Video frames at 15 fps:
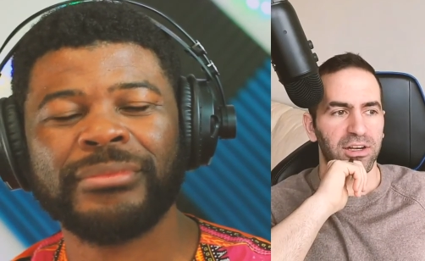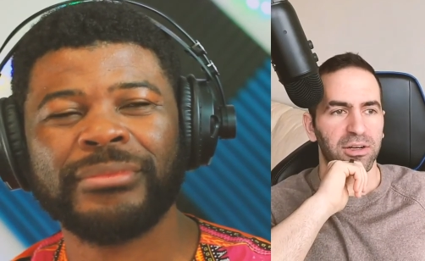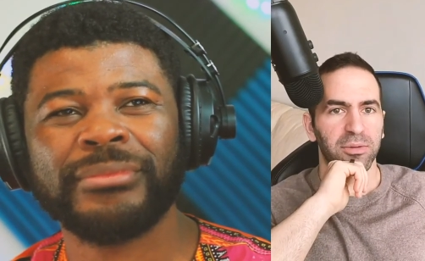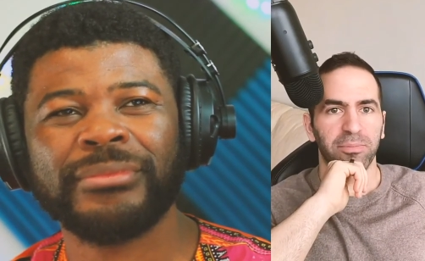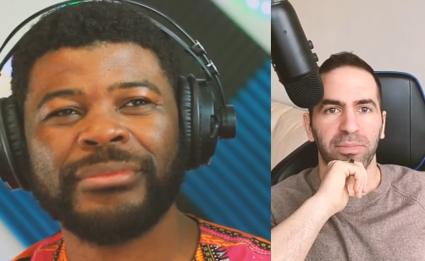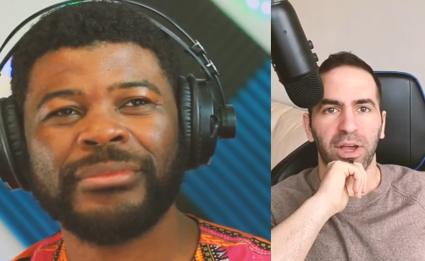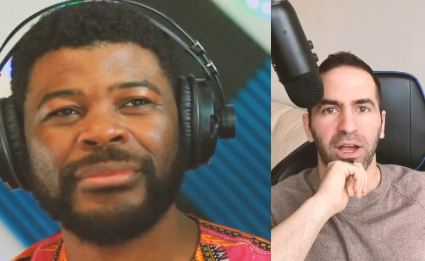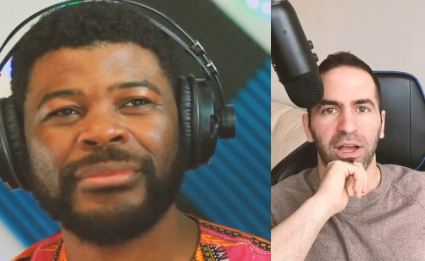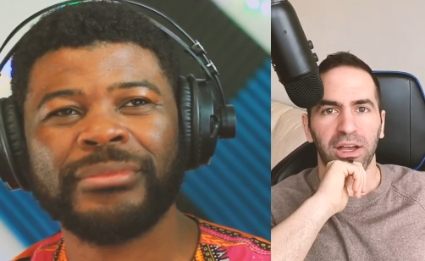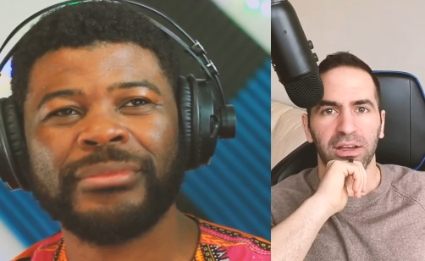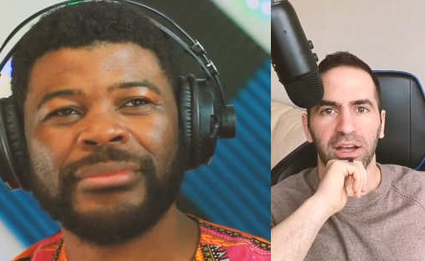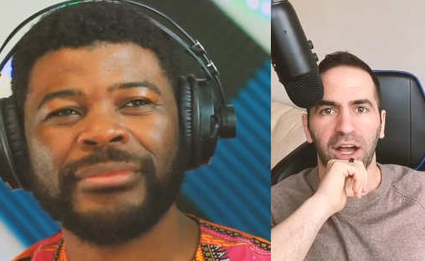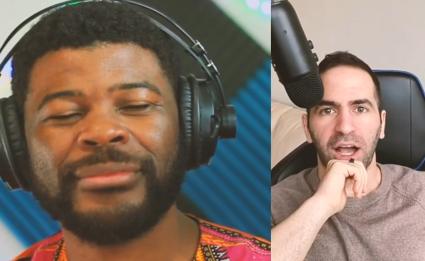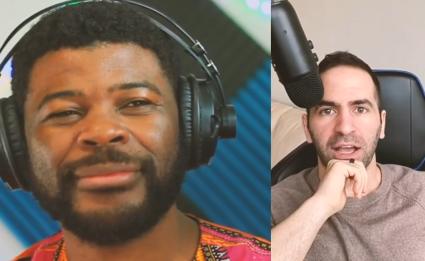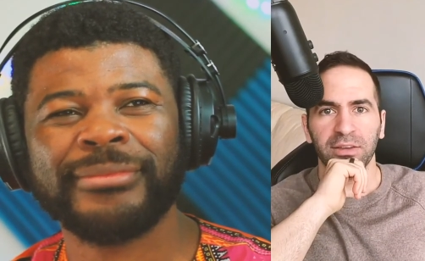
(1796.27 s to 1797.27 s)
Speaker 1: um,
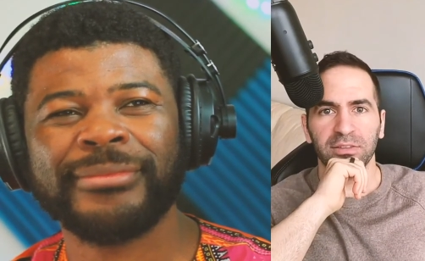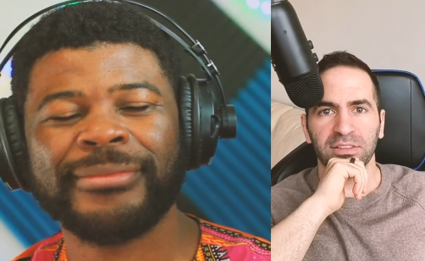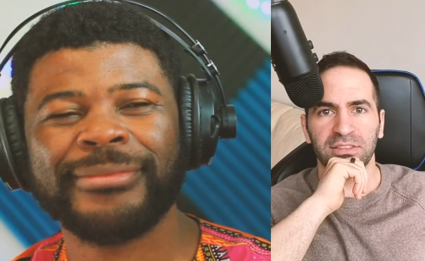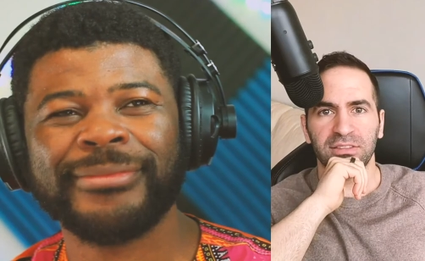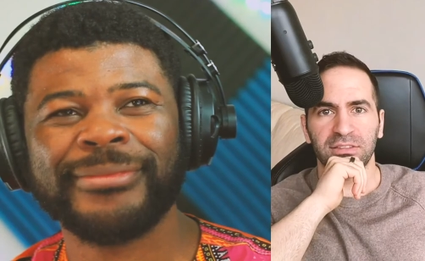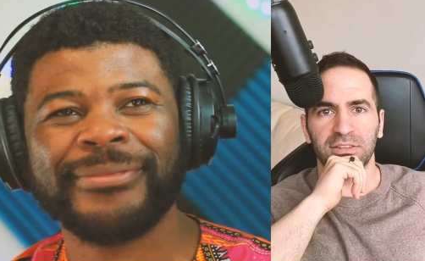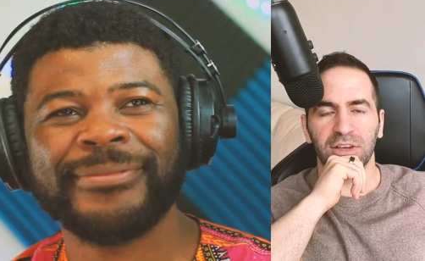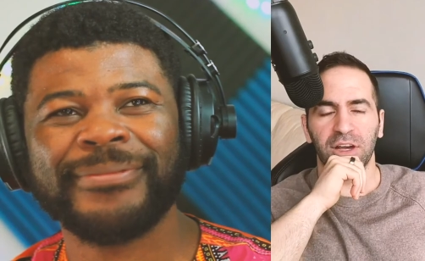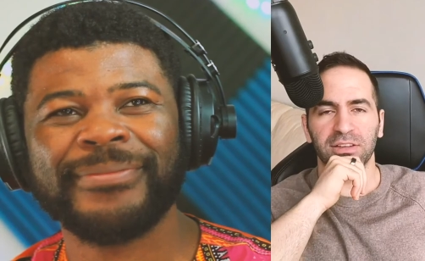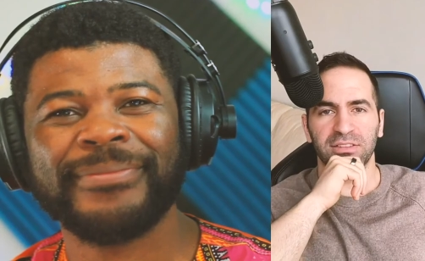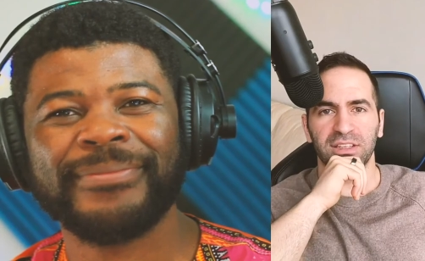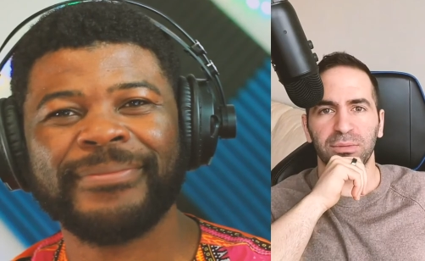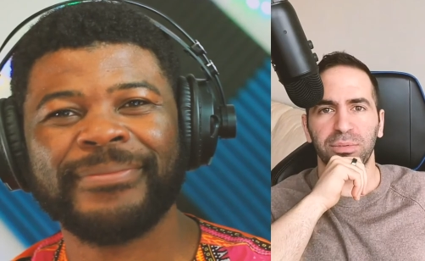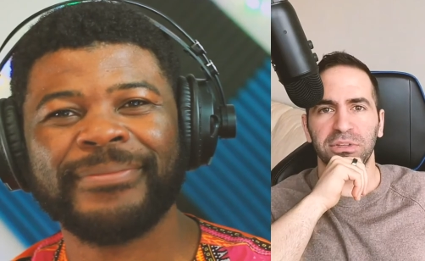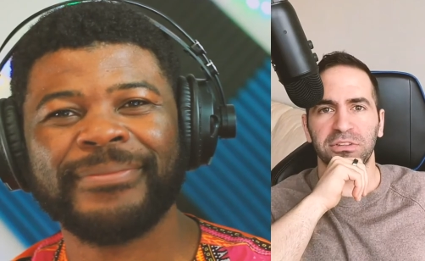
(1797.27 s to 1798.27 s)
I dug
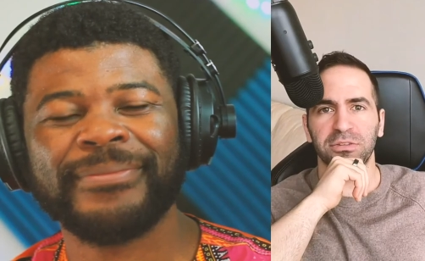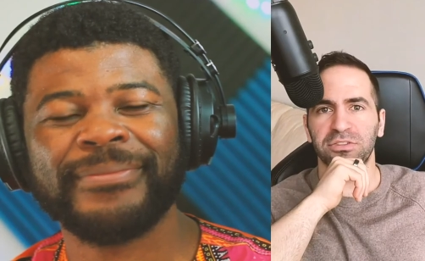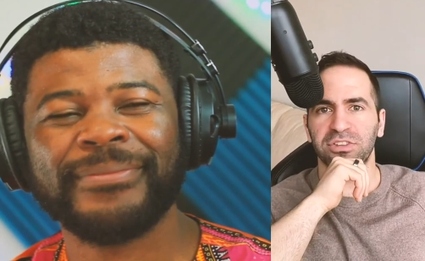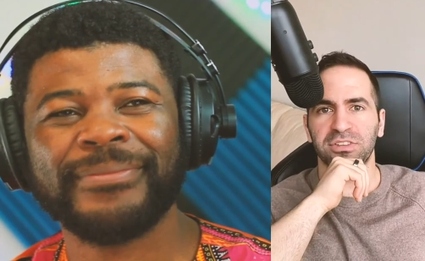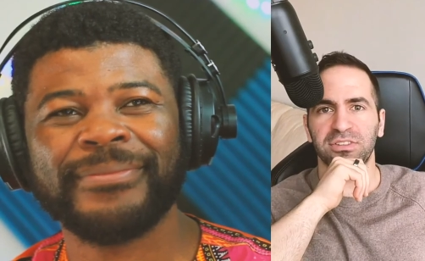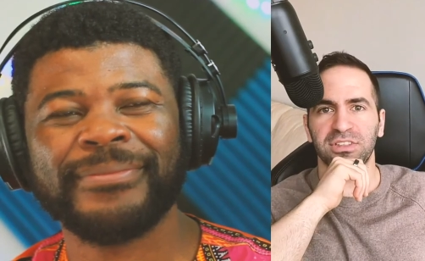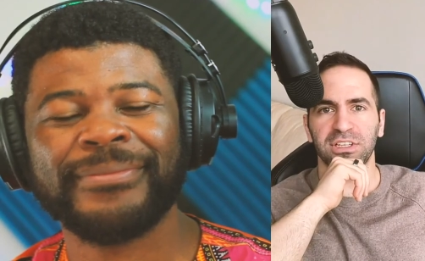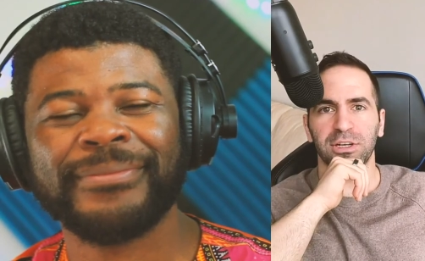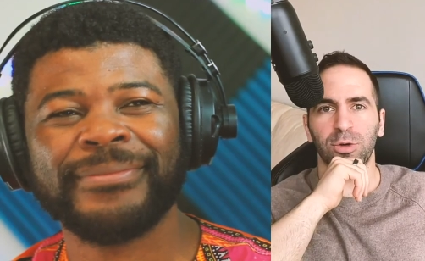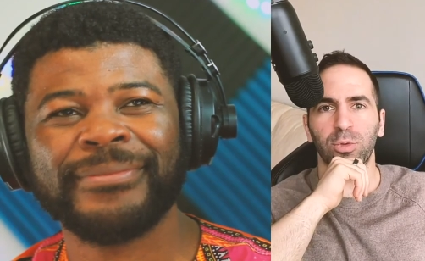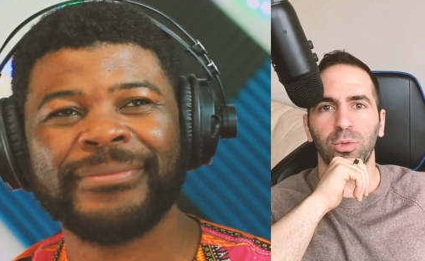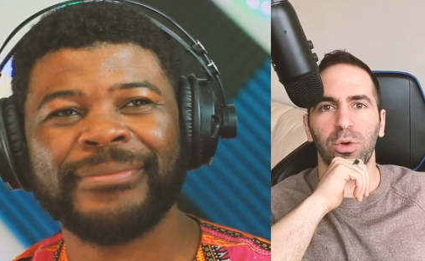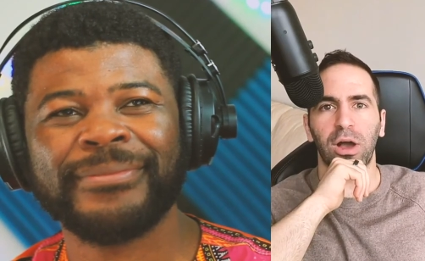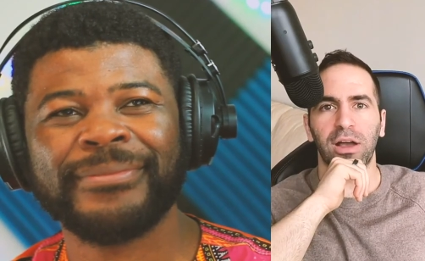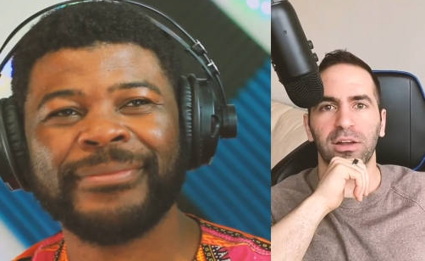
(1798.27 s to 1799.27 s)
deep into just see
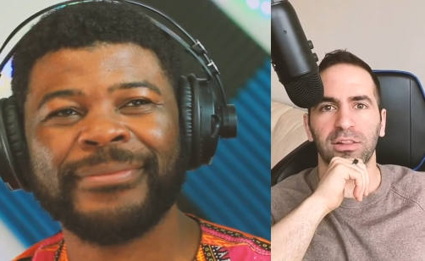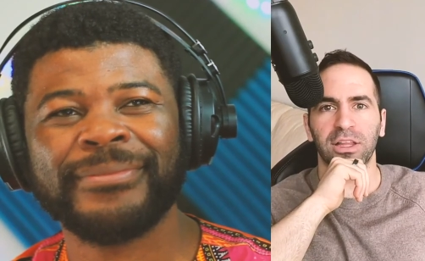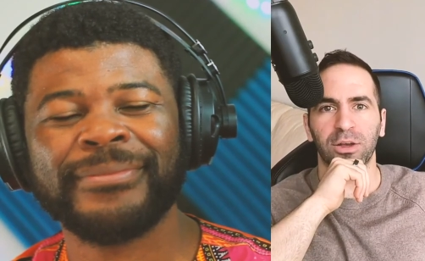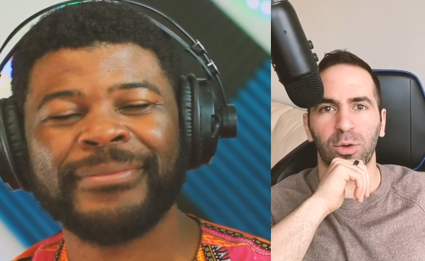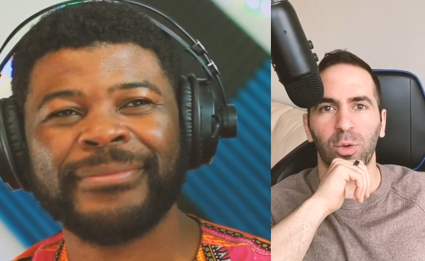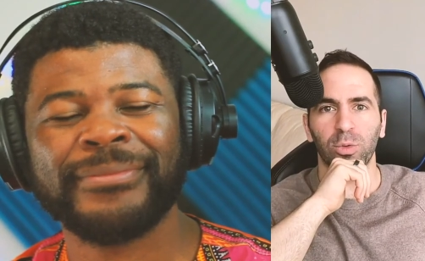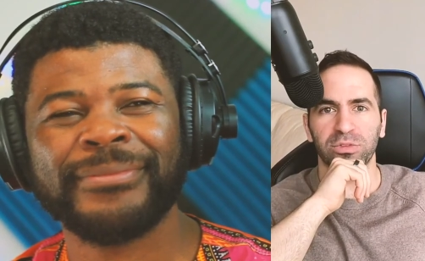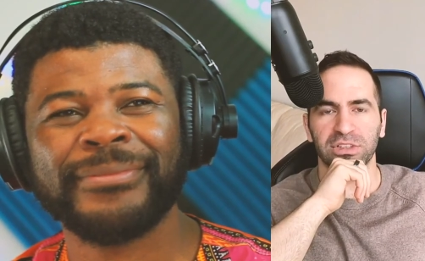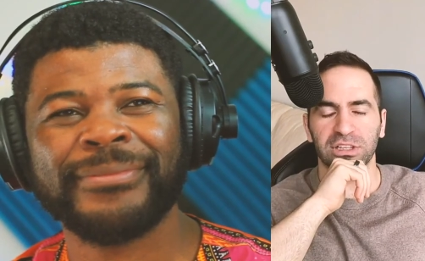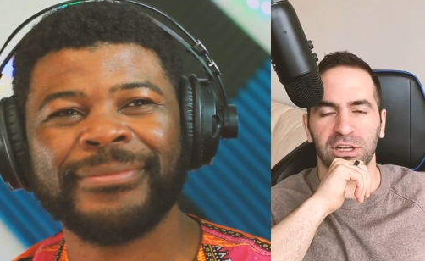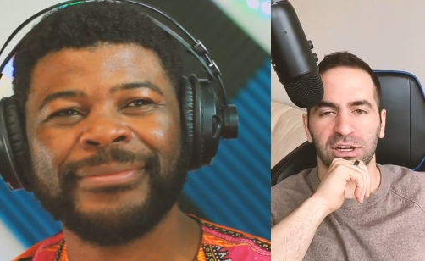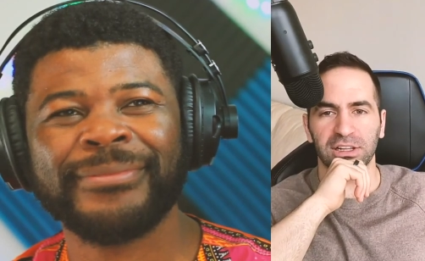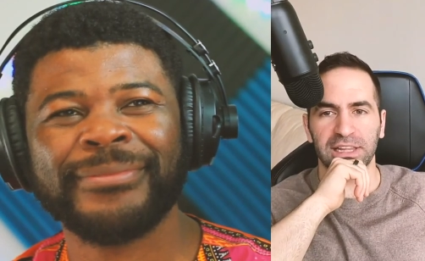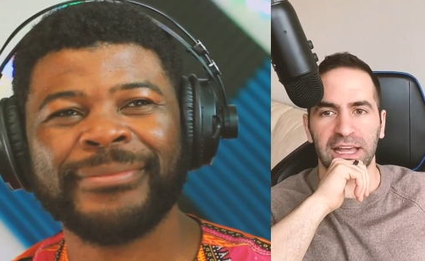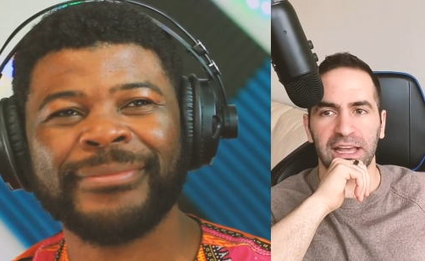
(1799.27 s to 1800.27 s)
who like owns a
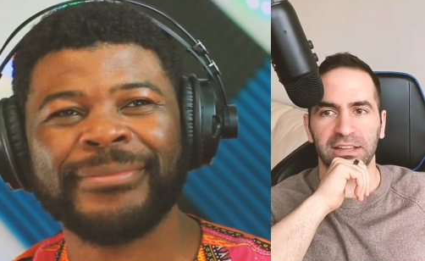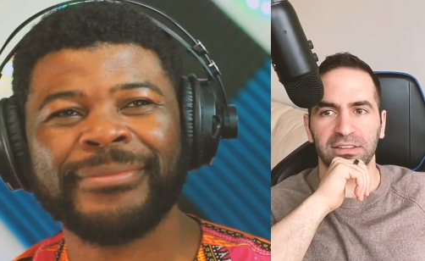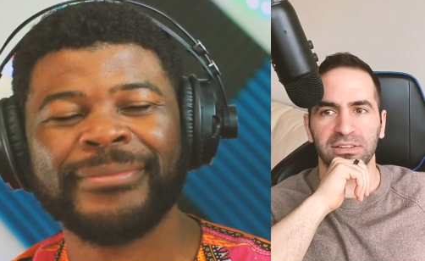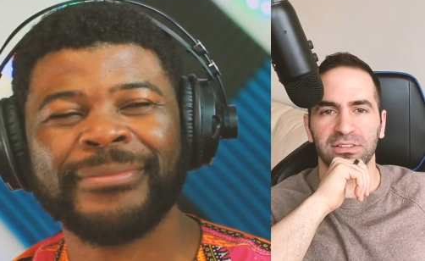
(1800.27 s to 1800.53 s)
lot of land.